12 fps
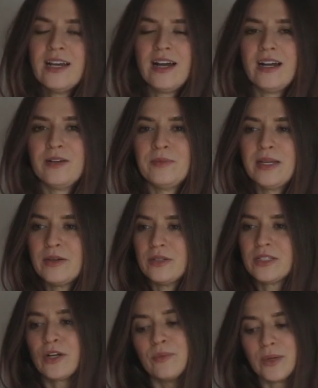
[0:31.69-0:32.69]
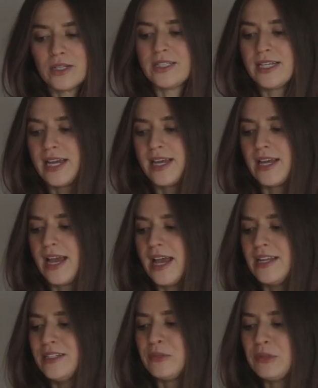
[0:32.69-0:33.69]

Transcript: Um, it was her birthday and